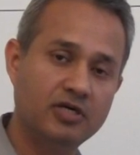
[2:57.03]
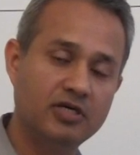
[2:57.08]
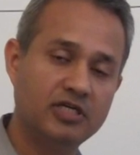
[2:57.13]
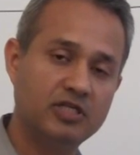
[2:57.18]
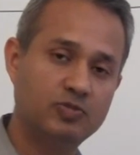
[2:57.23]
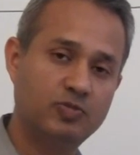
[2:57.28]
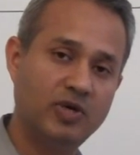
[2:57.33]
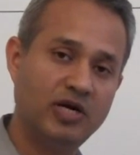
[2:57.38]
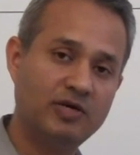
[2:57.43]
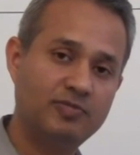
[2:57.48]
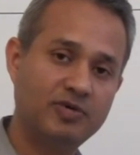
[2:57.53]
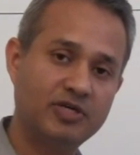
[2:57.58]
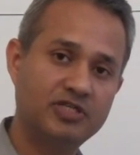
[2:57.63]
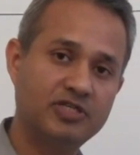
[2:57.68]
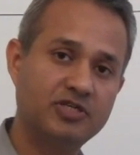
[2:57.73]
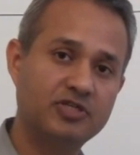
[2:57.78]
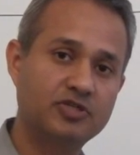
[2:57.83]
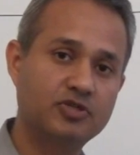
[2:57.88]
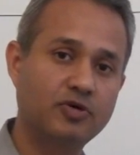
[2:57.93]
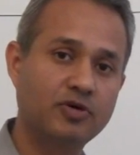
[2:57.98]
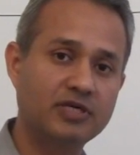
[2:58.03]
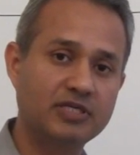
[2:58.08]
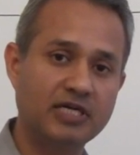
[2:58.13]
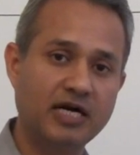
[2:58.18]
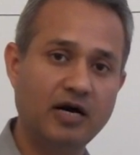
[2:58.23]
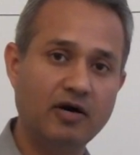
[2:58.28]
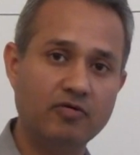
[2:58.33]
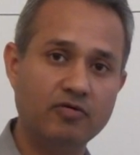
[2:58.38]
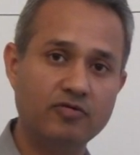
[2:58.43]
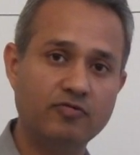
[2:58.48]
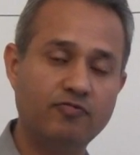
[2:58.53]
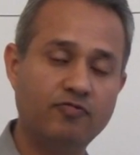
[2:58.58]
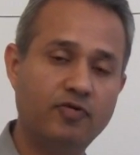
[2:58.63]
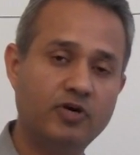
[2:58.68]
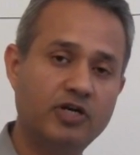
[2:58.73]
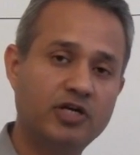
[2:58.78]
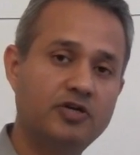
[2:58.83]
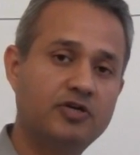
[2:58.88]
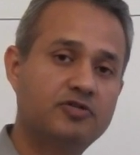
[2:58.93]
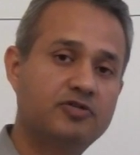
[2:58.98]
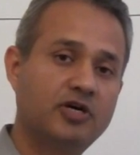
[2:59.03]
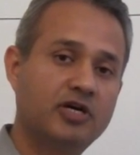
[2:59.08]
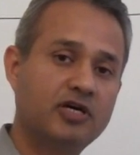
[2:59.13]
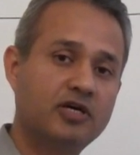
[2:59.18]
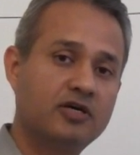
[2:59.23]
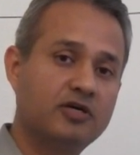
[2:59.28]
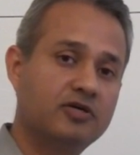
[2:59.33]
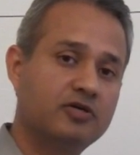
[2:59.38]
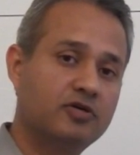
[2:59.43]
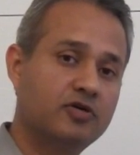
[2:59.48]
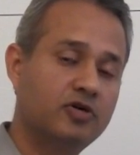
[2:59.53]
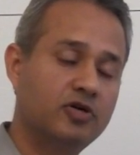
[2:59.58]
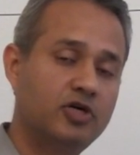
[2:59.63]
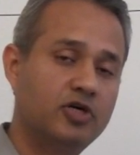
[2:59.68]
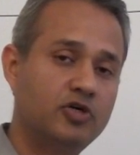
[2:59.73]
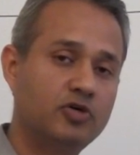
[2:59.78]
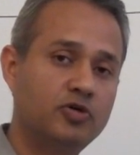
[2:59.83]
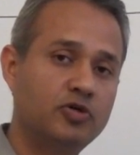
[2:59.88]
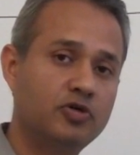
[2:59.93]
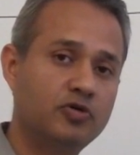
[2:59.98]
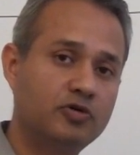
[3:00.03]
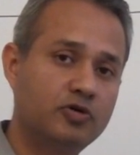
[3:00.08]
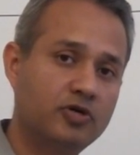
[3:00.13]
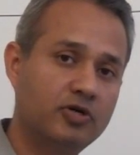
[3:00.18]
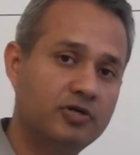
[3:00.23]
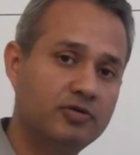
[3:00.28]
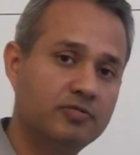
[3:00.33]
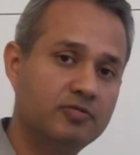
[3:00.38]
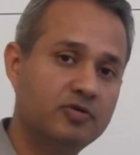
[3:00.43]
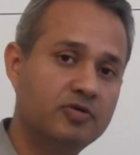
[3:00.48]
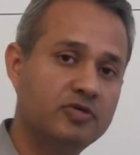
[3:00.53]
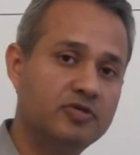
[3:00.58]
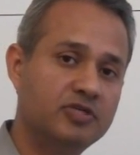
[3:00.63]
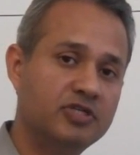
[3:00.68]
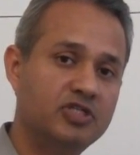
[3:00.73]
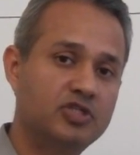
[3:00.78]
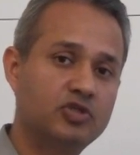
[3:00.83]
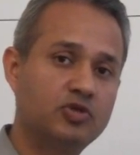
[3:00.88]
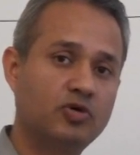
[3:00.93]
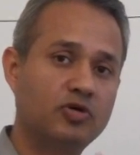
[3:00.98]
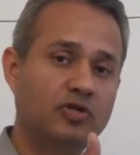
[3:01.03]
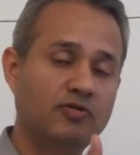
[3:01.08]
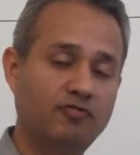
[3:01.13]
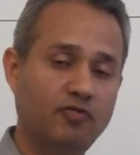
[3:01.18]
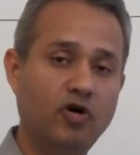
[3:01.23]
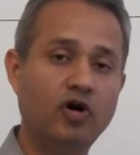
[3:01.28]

His blood pressure is going down. What are you trying, you're going to do? You're going to restore the